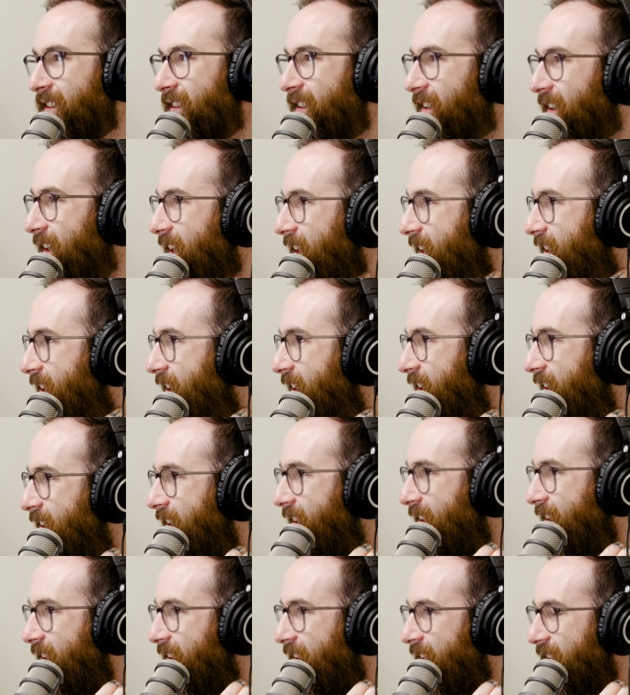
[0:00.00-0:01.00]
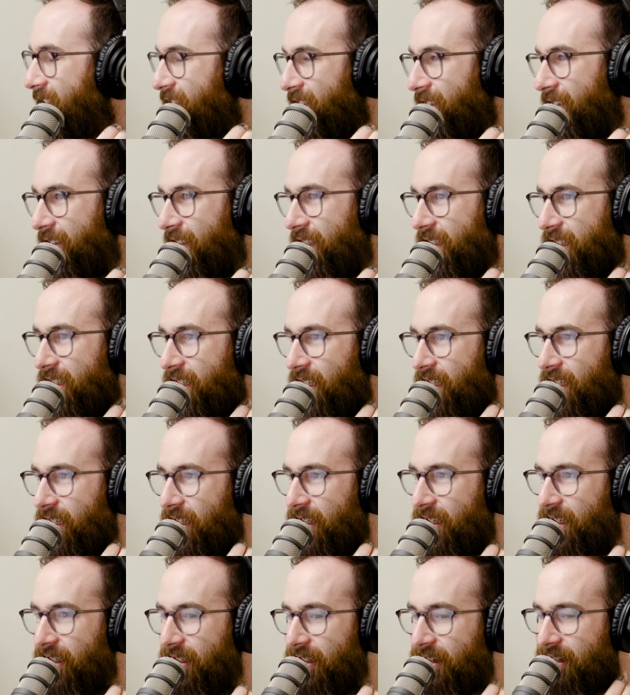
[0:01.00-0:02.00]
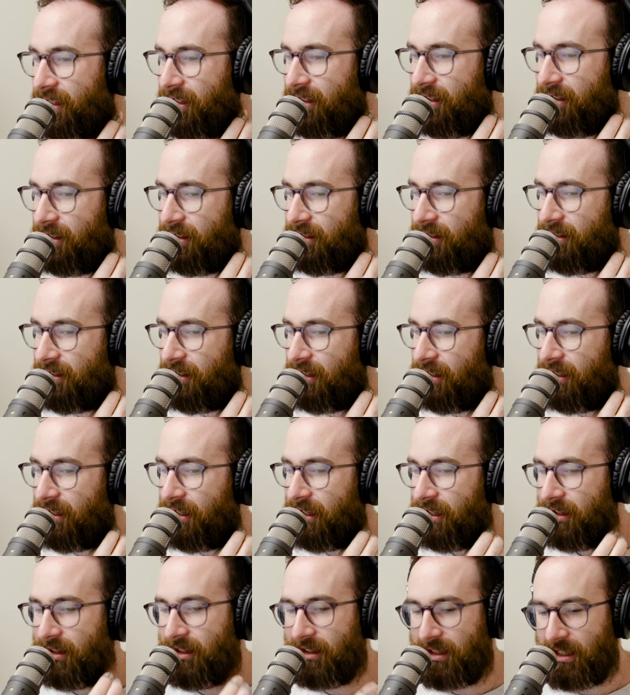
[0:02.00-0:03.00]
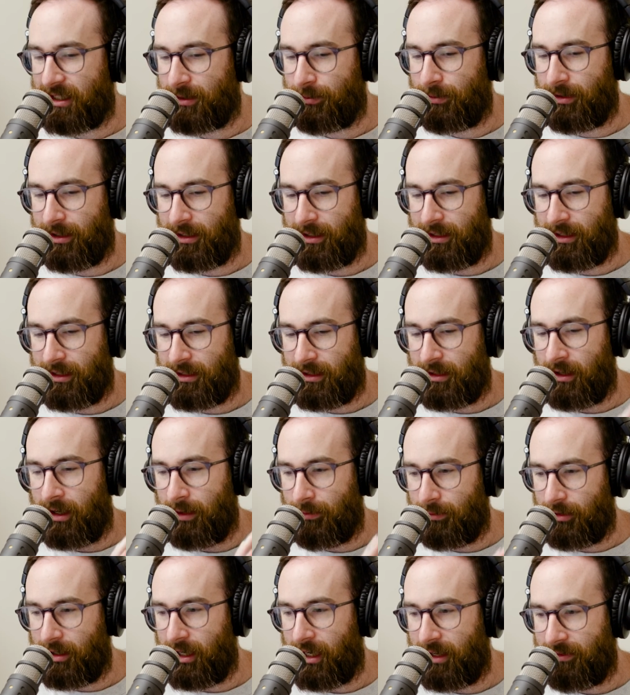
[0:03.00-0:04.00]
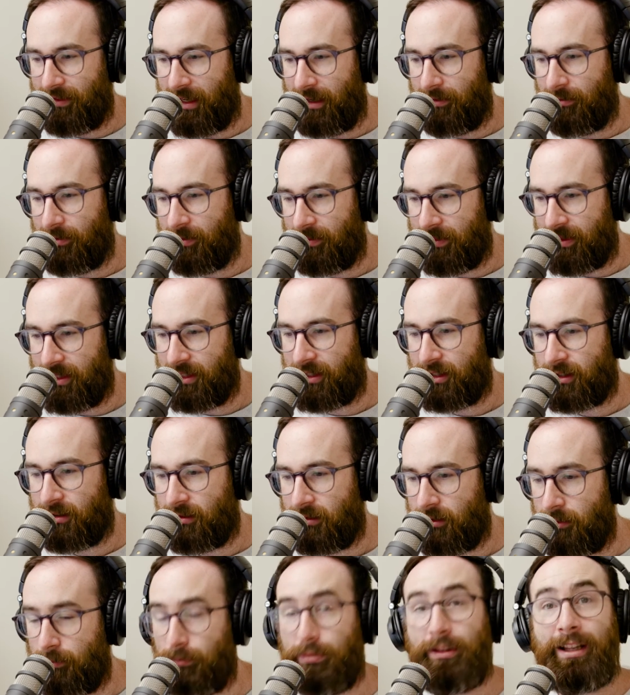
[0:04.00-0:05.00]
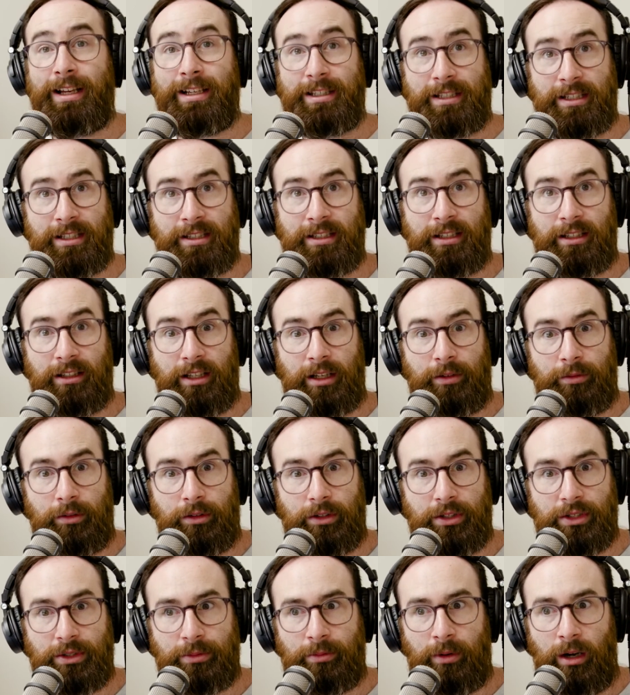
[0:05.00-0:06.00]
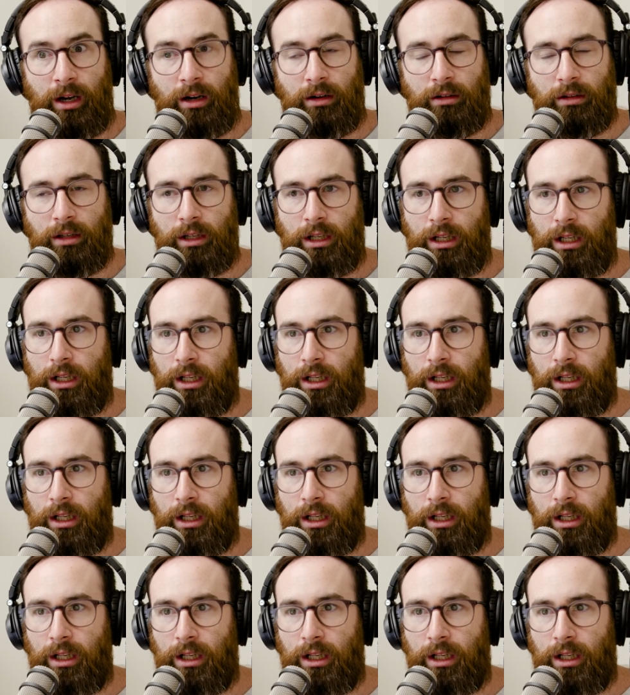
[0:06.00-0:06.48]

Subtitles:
Like, that's what I mean. I think that's where I'm kind of at with this complacency level as well.